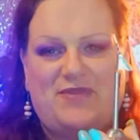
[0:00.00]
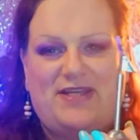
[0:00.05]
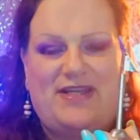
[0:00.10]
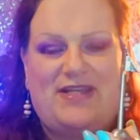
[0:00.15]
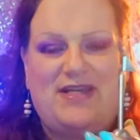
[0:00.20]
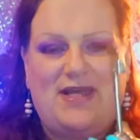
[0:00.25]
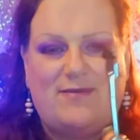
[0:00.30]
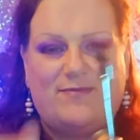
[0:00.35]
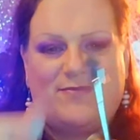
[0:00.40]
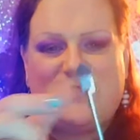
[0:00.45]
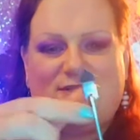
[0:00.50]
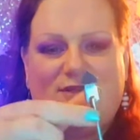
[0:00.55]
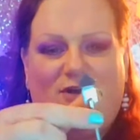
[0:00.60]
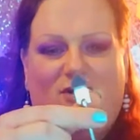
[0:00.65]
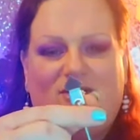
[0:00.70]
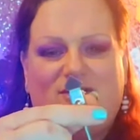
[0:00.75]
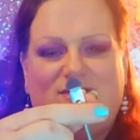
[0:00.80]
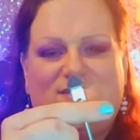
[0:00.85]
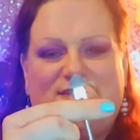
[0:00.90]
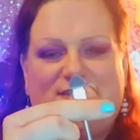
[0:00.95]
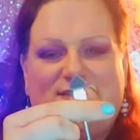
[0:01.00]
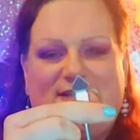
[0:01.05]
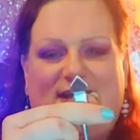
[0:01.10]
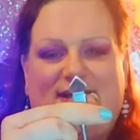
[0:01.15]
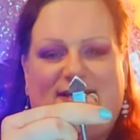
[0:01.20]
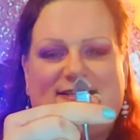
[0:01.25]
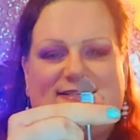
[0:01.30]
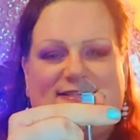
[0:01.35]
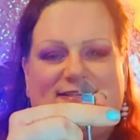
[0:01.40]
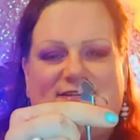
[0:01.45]
clips on
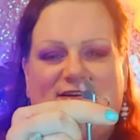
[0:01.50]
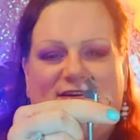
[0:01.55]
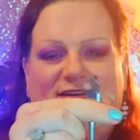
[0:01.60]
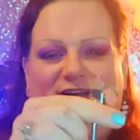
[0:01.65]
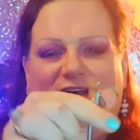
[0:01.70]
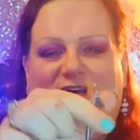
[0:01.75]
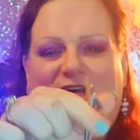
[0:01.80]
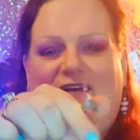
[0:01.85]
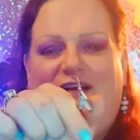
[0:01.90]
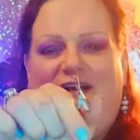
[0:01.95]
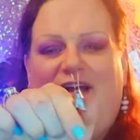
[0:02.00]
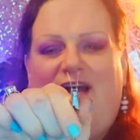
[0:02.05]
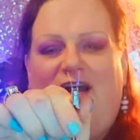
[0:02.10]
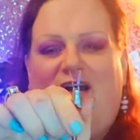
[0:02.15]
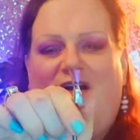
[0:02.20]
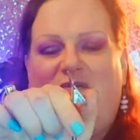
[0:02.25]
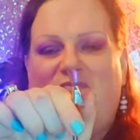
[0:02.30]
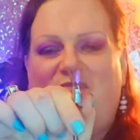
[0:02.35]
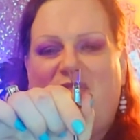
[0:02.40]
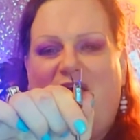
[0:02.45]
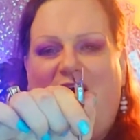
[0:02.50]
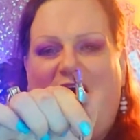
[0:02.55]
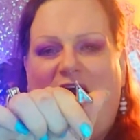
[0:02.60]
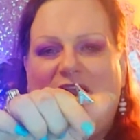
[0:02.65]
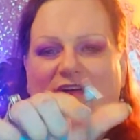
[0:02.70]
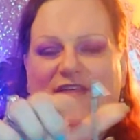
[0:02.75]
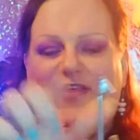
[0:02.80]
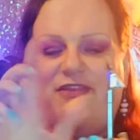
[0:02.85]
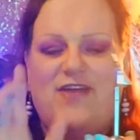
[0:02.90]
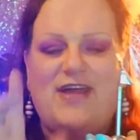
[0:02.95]
sticks, and
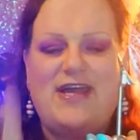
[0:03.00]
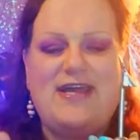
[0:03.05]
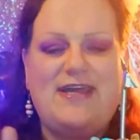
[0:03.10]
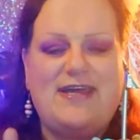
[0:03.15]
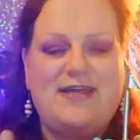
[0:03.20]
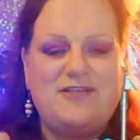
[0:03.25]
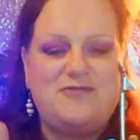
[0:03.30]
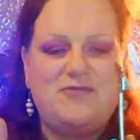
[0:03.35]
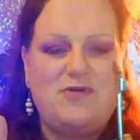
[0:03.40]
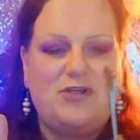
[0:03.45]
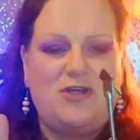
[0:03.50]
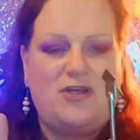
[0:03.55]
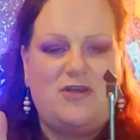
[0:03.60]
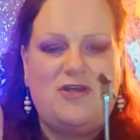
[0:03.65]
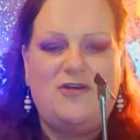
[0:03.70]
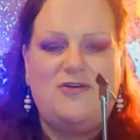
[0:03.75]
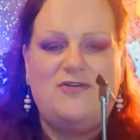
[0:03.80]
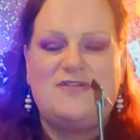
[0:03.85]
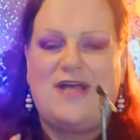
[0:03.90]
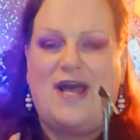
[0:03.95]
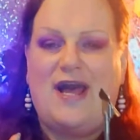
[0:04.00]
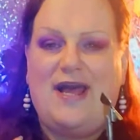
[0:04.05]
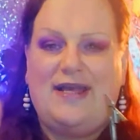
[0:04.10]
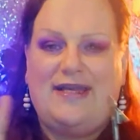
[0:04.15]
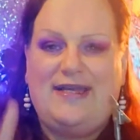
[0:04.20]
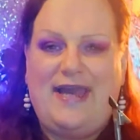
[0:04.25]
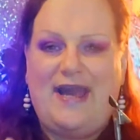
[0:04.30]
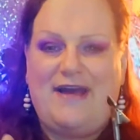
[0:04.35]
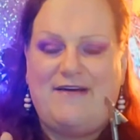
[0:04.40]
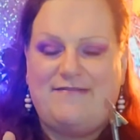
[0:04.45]
I think it's what you use at a
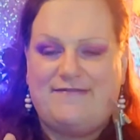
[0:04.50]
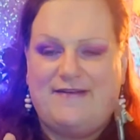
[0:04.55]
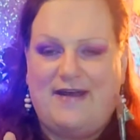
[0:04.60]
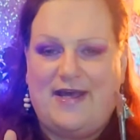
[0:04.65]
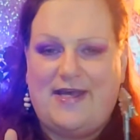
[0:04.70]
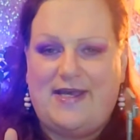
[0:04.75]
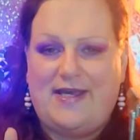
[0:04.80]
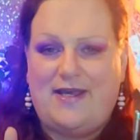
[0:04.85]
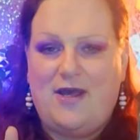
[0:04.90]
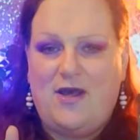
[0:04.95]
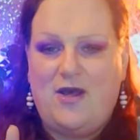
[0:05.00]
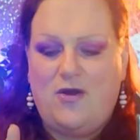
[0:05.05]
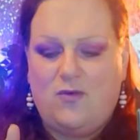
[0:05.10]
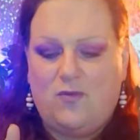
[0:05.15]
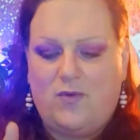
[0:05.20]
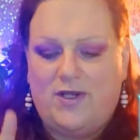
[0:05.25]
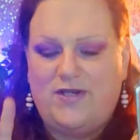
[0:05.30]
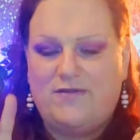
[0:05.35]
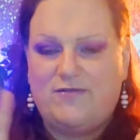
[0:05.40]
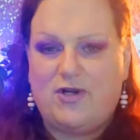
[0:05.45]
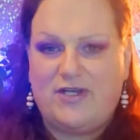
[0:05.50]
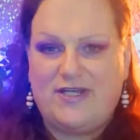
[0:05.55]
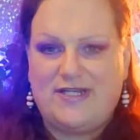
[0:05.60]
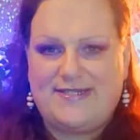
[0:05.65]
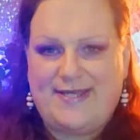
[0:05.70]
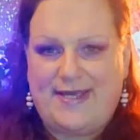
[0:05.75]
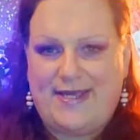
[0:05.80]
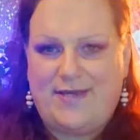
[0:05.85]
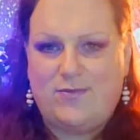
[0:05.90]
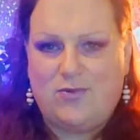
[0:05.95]
cafe when you've got your
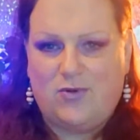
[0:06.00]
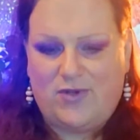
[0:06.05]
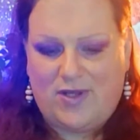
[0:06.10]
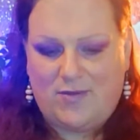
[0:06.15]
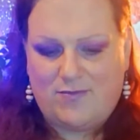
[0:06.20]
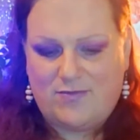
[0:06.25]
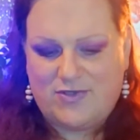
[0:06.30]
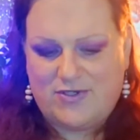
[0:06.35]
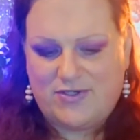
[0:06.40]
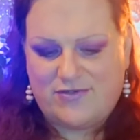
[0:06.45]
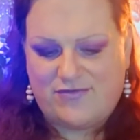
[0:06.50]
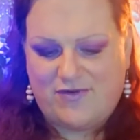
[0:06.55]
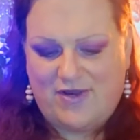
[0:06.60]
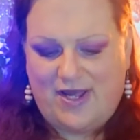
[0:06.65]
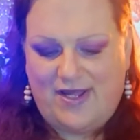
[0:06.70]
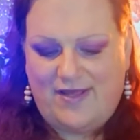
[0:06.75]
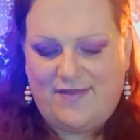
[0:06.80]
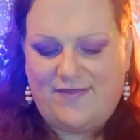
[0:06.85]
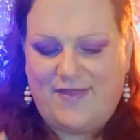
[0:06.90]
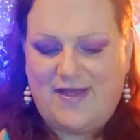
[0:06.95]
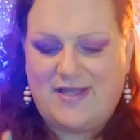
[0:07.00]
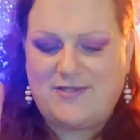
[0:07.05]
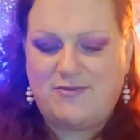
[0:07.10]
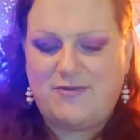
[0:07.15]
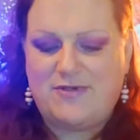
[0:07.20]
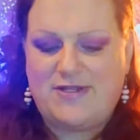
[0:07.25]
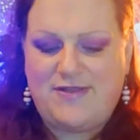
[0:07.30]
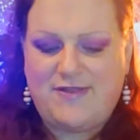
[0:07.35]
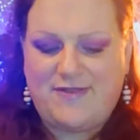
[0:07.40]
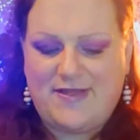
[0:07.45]
table numbers, right? That's
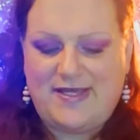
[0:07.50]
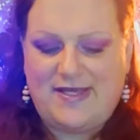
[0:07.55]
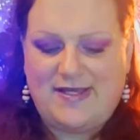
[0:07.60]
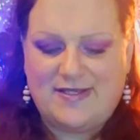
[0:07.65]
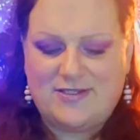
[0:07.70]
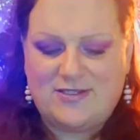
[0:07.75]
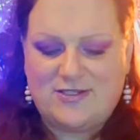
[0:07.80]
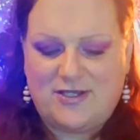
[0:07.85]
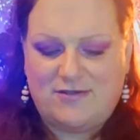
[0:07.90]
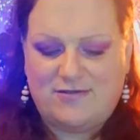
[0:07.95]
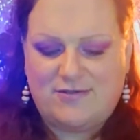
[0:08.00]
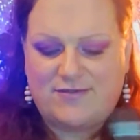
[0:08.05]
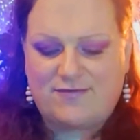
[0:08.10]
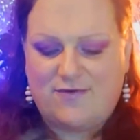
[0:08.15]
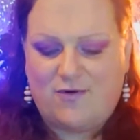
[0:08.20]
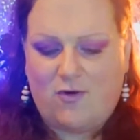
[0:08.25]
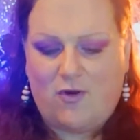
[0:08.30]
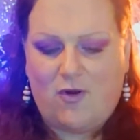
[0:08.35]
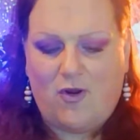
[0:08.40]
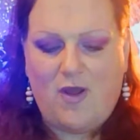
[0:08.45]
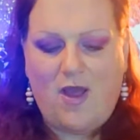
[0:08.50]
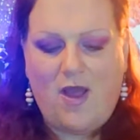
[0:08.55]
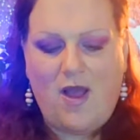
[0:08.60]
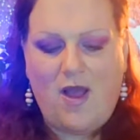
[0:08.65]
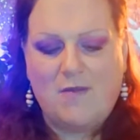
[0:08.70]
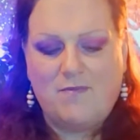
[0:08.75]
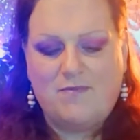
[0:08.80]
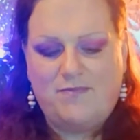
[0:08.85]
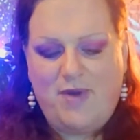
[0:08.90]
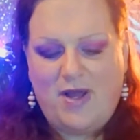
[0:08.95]
what I think it's used for.
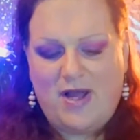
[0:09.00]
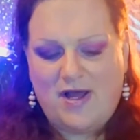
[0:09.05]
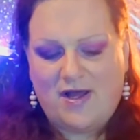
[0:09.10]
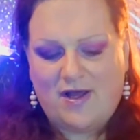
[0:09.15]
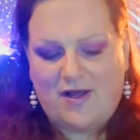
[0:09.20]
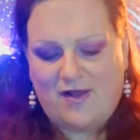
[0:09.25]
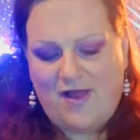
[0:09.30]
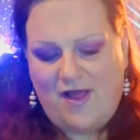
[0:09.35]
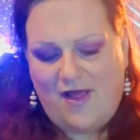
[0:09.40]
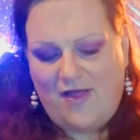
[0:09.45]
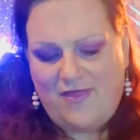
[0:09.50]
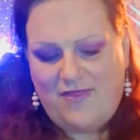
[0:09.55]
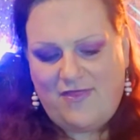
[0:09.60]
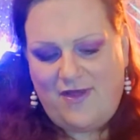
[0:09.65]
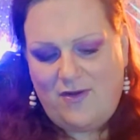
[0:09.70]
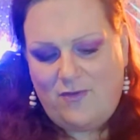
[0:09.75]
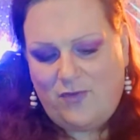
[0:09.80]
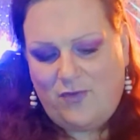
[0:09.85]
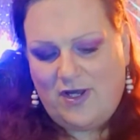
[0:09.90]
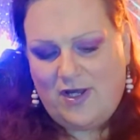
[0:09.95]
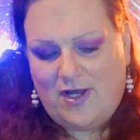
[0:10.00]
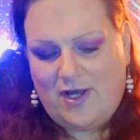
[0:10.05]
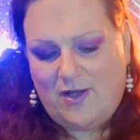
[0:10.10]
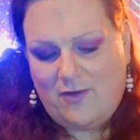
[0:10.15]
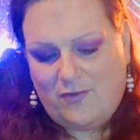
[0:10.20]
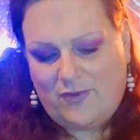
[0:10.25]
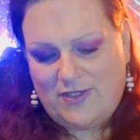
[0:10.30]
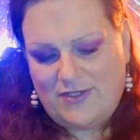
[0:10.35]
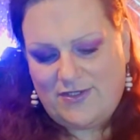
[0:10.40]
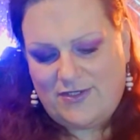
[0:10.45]
But there were
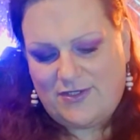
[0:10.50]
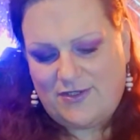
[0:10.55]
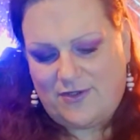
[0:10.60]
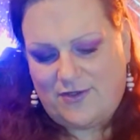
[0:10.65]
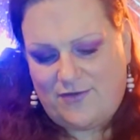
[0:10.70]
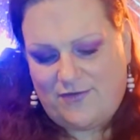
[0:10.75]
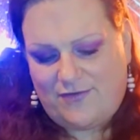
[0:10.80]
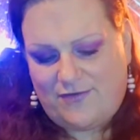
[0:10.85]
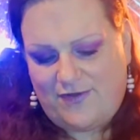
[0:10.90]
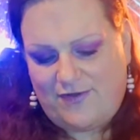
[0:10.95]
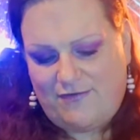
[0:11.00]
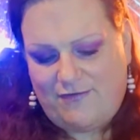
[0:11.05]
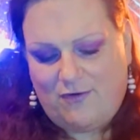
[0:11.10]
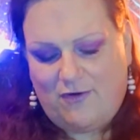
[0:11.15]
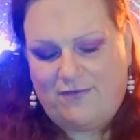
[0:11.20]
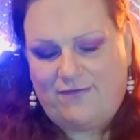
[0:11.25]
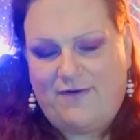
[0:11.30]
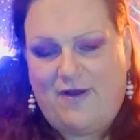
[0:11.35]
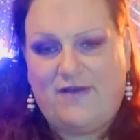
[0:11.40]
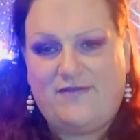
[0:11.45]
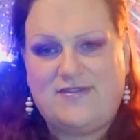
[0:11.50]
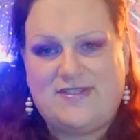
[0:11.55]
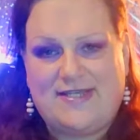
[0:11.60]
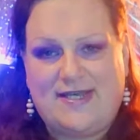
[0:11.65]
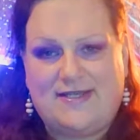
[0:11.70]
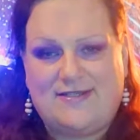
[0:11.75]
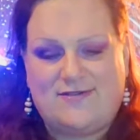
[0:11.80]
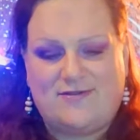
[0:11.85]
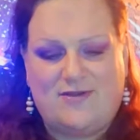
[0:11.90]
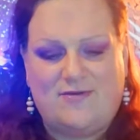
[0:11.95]
1, 2, 3, 4, 5,
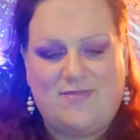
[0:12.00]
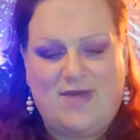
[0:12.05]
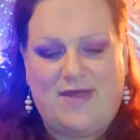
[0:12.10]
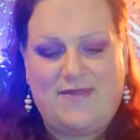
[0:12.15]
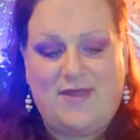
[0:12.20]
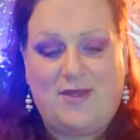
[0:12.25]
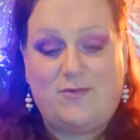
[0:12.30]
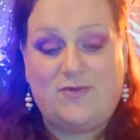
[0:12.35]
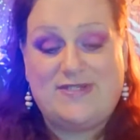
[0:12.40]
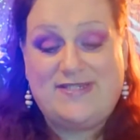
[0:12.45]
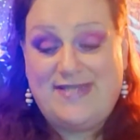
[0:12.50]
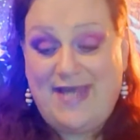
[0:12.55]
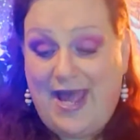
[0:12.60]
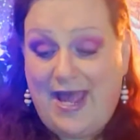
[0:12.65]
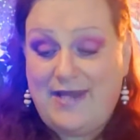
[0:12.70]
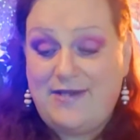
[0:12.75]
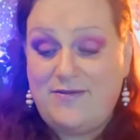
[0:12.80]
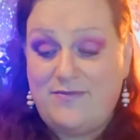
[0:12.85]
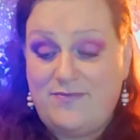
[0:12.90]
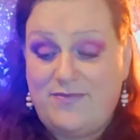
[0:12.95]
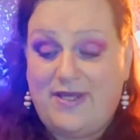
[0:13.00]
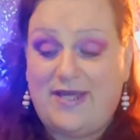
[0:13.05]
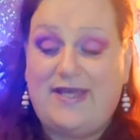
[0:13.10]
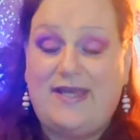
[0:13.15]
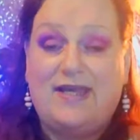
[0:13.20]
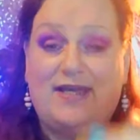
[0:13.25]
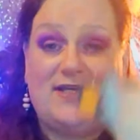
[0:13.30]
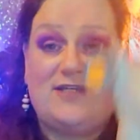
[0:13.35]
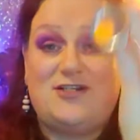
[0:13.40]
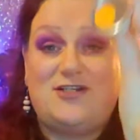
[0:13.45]
6 of them, and they were 10p
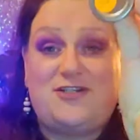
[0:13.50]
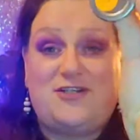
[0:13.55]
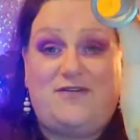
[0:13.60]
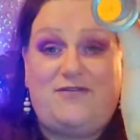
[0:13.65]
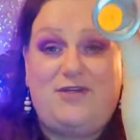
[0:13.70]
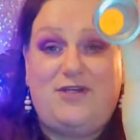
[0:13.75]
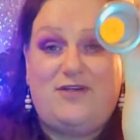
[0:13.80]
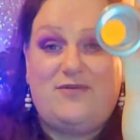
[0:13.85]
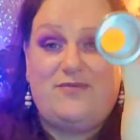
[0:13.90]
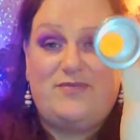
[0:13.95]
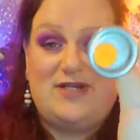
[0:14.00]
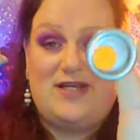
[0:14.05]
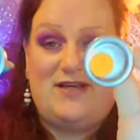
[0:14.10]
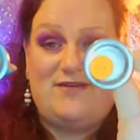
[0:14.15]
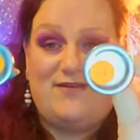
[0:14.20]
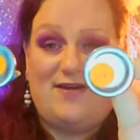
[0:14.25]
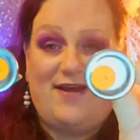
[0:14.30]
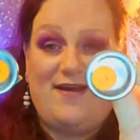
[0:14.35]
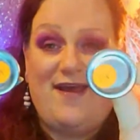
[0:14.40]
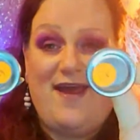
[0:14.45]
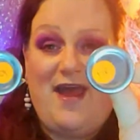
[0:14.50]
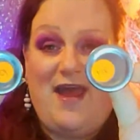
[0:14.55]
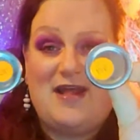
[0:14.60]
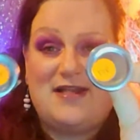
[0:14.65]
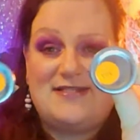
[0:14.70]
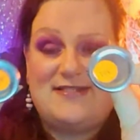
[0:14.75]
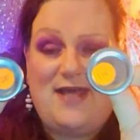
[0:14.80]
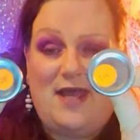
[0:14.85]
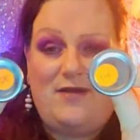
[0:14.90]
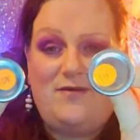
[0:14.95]
each, if you can believe it.
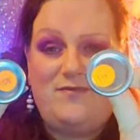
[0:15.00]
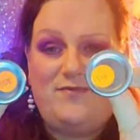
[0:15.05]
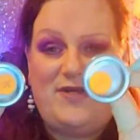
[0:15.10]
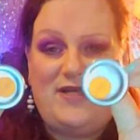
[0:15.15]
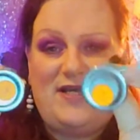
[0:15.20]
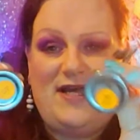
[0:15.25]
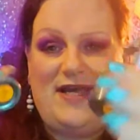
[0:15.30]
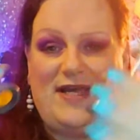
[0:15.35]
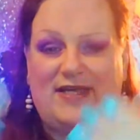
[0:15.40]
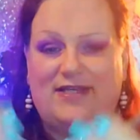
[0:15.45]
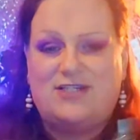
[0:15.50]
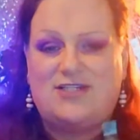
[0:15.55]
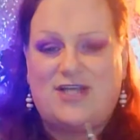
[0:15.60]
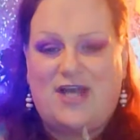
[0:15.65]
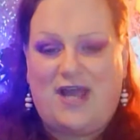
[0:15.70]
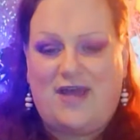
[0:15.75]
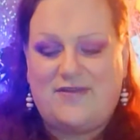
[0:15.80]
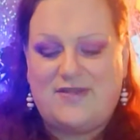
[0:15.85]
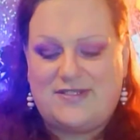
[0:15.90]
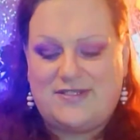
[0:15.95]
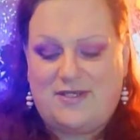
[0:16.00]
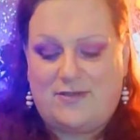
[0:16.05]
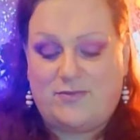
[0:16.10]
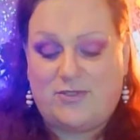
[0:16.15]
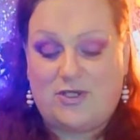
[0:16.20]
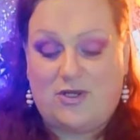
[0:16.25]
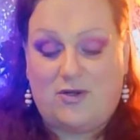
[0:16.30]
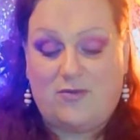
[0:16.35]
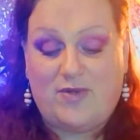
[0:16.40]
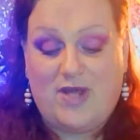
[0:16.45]
10p each at the tip
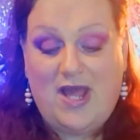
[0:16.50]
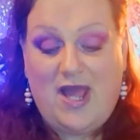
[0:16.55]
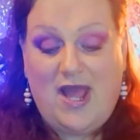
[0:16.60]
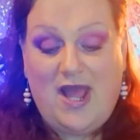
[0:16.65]
shop.